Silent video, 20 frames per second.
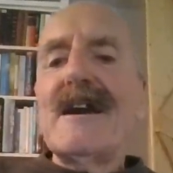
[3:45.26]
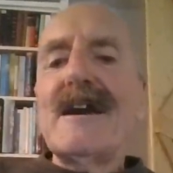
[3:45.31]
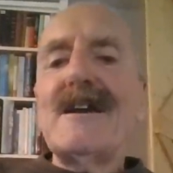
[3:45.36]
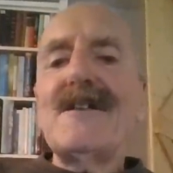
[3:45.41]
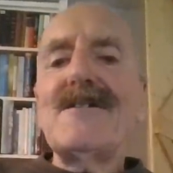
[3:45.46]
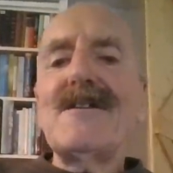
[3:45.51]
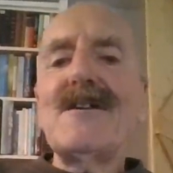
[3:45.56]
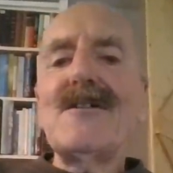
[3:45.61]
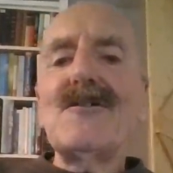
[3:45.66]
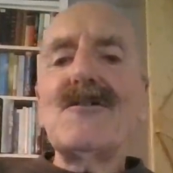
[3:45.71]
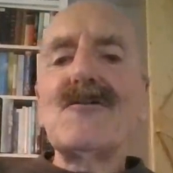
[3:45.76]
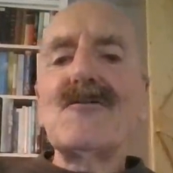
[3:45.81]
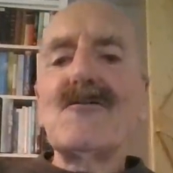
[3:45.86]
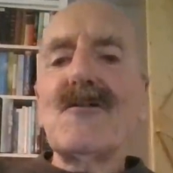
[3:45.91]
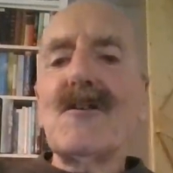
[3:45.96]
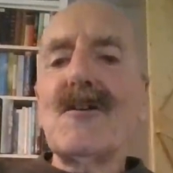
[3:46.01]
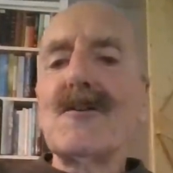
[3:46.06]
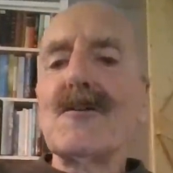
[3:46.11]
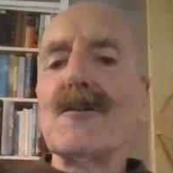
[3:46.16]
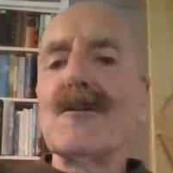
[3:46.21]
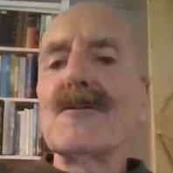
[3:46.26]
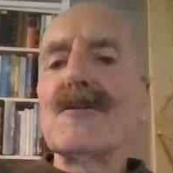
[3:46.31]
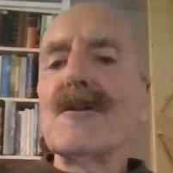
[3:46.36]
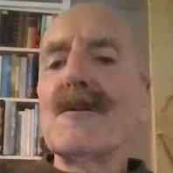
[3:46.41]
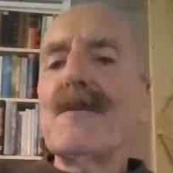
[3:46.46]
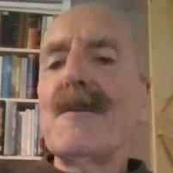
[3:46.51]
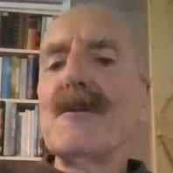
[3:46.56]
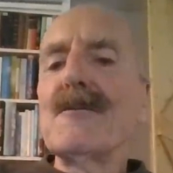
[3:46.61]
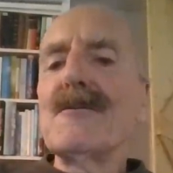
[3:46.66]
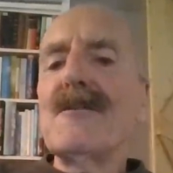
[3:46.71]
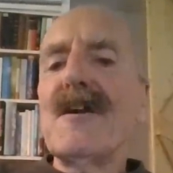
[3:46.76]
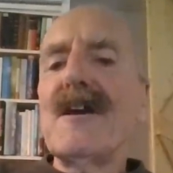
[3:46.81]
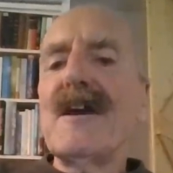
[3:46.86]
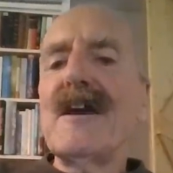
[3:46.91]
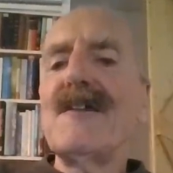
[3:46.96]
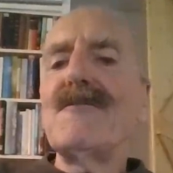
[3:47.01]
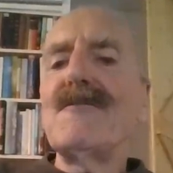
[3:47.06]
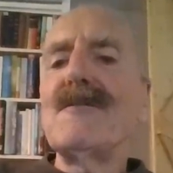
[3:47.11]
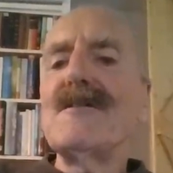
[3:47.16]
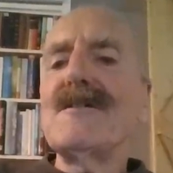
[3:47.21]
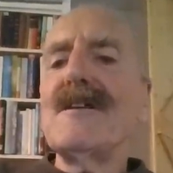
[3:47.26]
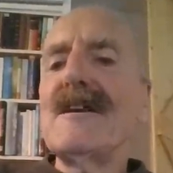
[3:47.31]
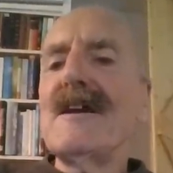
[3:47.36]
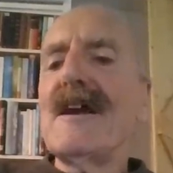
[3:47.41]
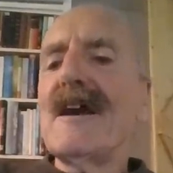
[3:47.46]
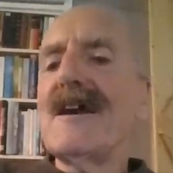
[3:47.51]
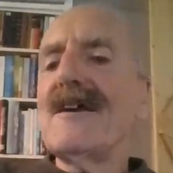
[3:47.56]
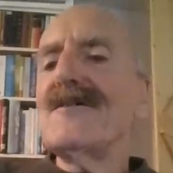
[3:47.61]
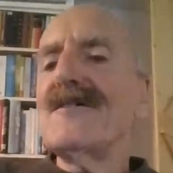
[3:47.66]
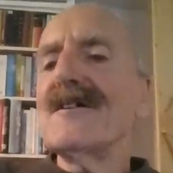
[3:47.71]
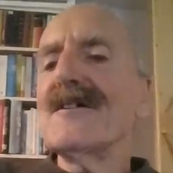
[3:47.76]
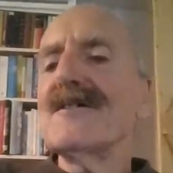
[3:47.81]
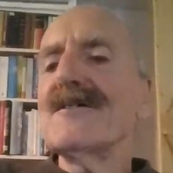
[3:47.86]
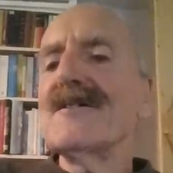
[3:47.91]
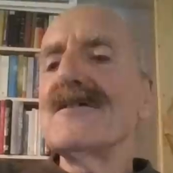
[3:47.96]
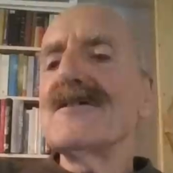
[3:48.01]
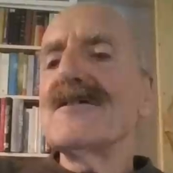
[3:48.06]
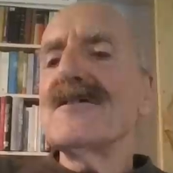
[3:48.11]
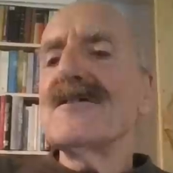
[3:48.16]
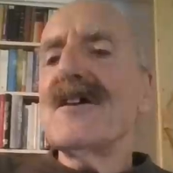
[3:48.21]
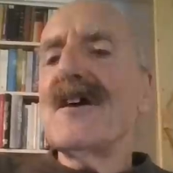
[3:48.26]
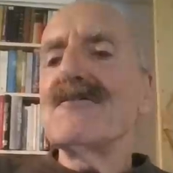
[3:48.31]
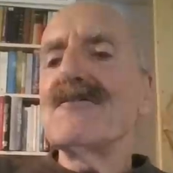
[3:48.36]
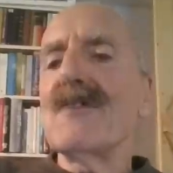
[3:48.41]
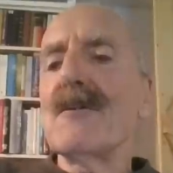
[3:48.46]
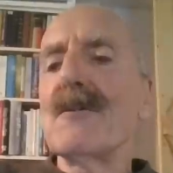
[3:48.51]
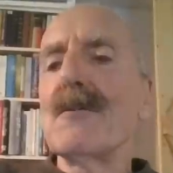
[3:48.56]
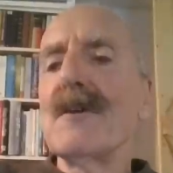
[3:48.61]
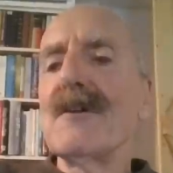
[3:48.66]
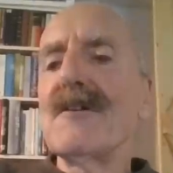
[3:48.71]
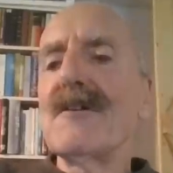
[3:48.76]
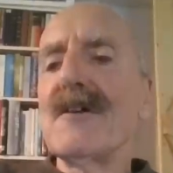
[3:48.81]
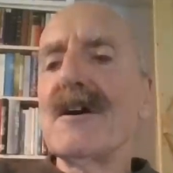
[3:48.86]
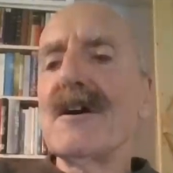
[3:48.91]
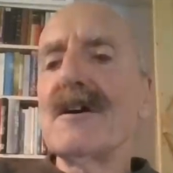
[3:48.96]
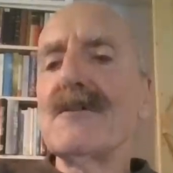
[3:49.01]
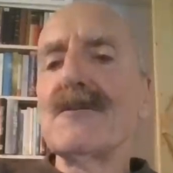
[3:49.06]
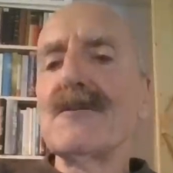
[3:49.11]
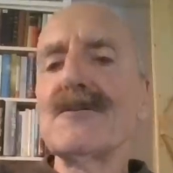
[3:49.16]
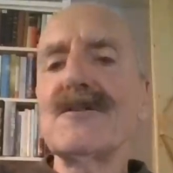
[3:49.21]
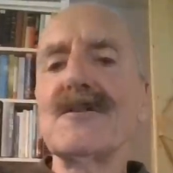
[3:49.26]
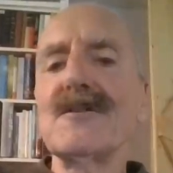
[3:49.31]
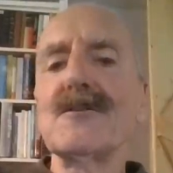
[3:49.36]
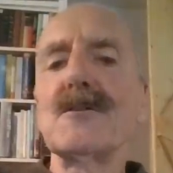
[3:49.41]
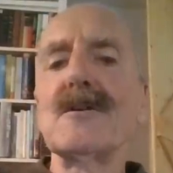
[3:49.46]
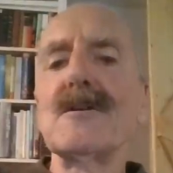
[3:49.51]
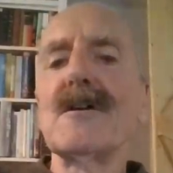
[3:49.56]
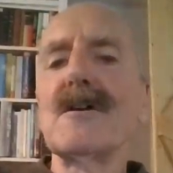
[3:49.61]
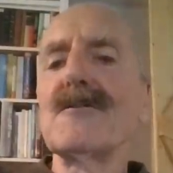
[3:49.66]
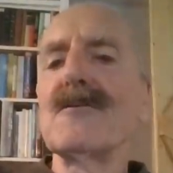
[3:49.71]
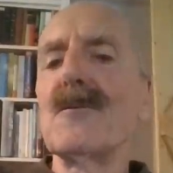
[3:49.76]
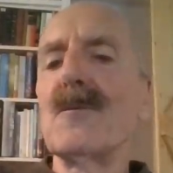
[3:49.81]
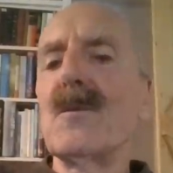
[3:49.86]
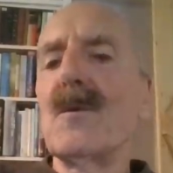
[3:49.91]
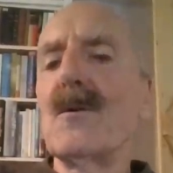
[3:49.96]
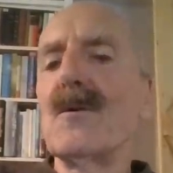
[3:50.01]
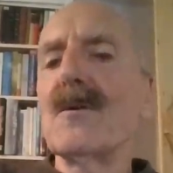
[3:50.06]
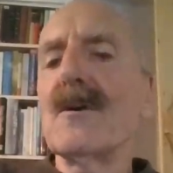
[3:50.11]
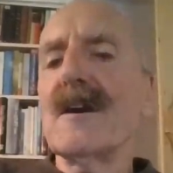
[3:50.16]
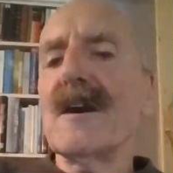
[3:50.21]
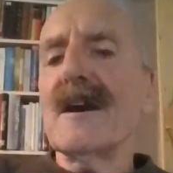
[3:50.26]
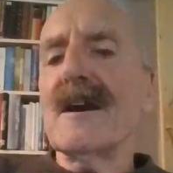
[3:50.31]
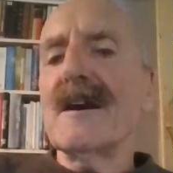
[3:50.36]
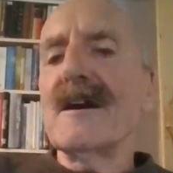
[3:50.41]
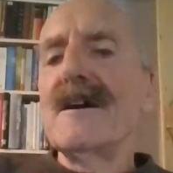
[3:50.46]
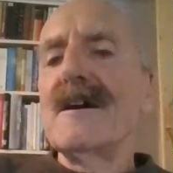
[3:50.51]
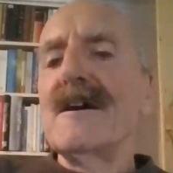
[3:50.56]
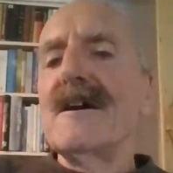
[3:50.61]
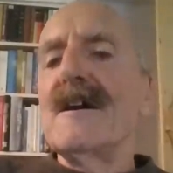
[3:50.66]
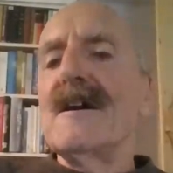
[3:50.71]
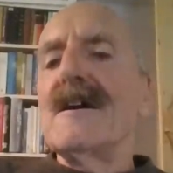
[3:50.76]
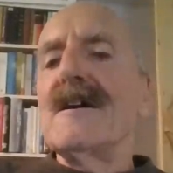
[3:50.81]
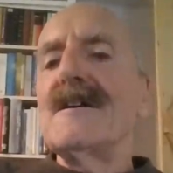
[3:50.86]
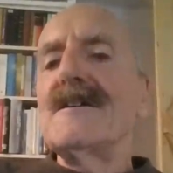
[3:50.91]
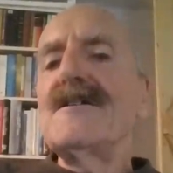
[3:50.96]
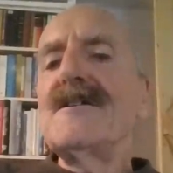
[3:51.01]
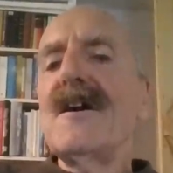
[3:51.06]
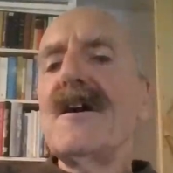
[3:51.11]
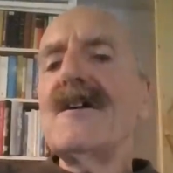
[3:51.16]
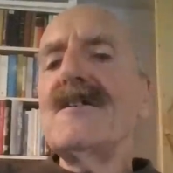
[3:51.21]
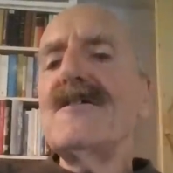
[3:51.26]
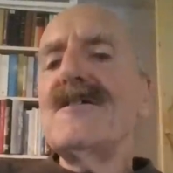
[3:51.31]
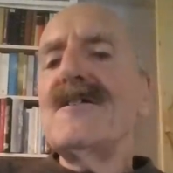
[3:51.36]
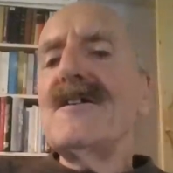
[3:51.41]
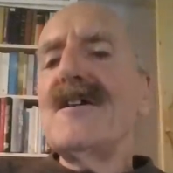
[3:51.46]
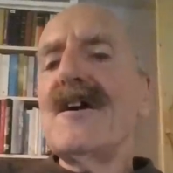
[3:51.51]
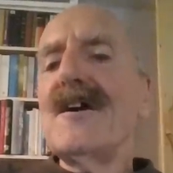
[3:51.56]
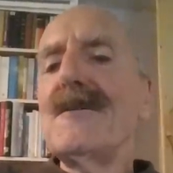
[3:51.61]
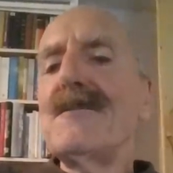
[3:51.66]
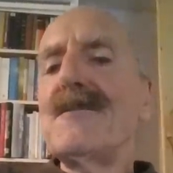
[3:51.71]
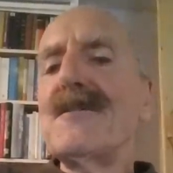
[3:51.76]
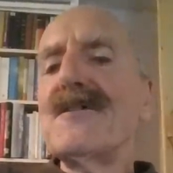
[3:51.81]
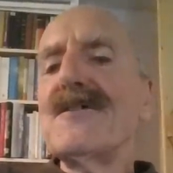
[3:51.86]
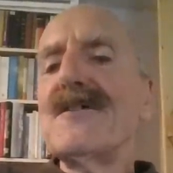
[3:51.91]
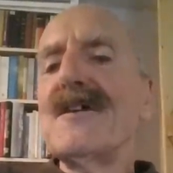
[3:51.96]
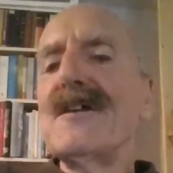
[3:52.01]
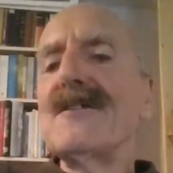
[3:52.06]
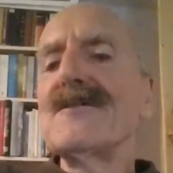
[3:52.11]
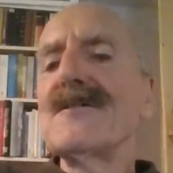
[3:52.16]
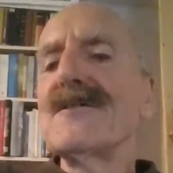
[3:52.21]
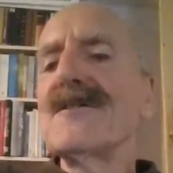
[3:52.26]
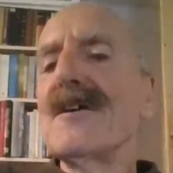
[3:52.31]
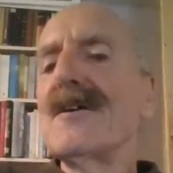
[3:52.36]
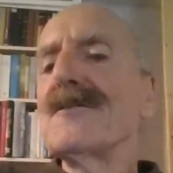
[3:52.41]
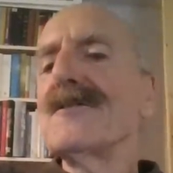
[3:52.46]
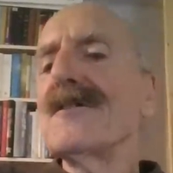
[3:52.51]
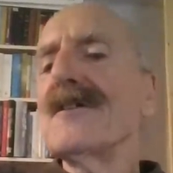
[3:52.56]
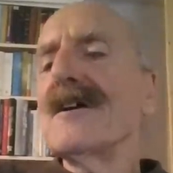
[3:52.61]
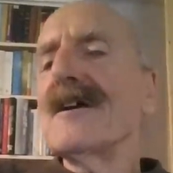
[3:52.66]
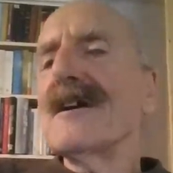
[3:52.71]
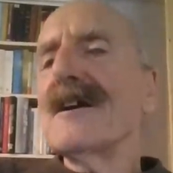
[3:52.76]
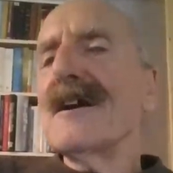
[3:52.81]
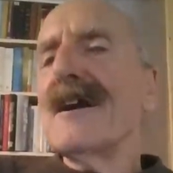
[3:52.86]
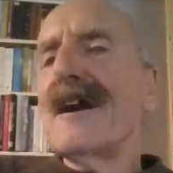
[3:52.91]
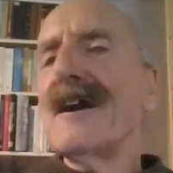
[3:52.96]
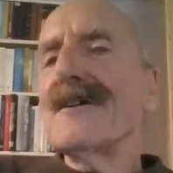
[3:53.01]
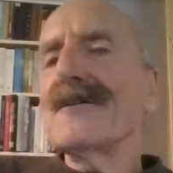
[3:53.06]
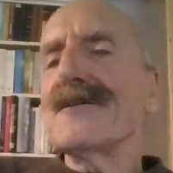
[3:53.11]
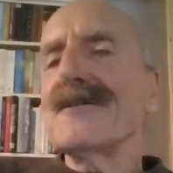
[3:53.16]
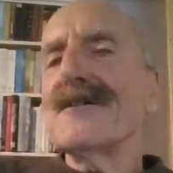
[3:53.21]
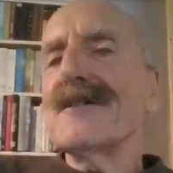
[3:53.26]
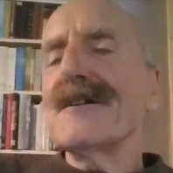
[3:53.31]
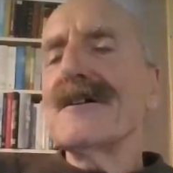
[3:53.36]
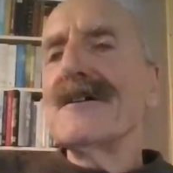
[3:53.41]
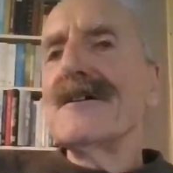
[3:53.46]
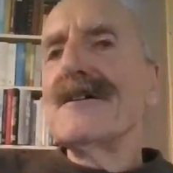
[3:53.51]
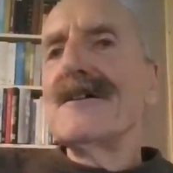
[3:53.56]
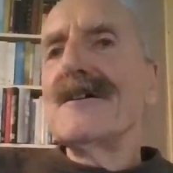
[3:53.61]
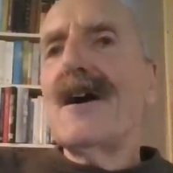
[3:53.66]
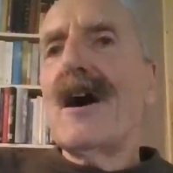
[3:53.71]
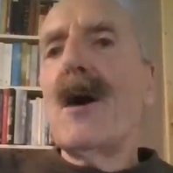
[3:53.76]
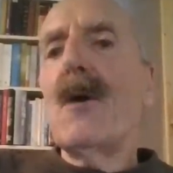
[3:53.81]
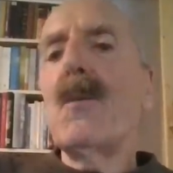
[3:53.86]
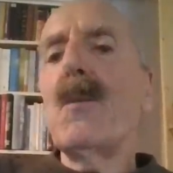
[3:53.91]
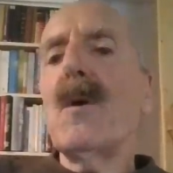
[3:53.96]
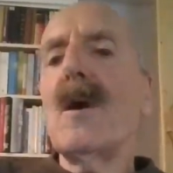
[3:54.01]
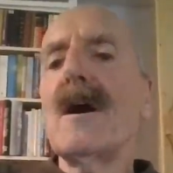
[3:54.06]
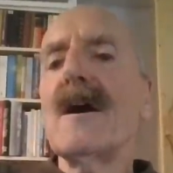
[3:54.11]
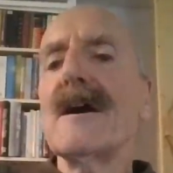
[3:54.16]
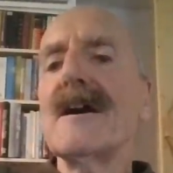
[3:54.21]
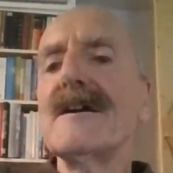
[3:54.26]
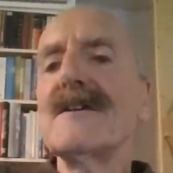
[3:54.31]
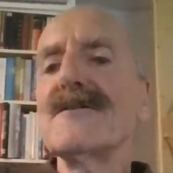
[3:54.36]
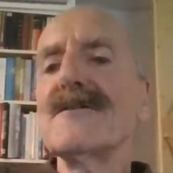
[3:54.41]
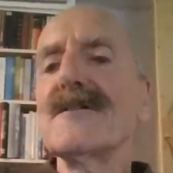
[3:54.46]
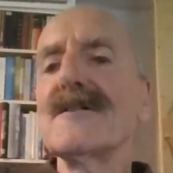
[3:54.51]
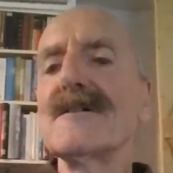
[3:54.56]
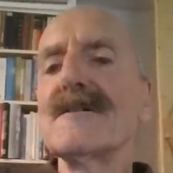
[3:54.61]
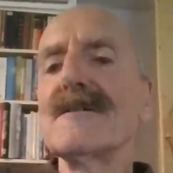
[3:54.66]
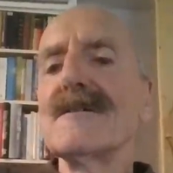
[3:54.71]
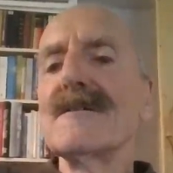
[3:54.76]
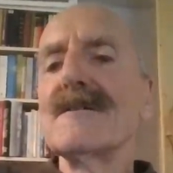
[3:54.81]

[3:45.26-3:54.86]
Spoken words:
It is true that both here and in Essex and Surrey, where I also do a lot of walking, 99% of those I encounter are white.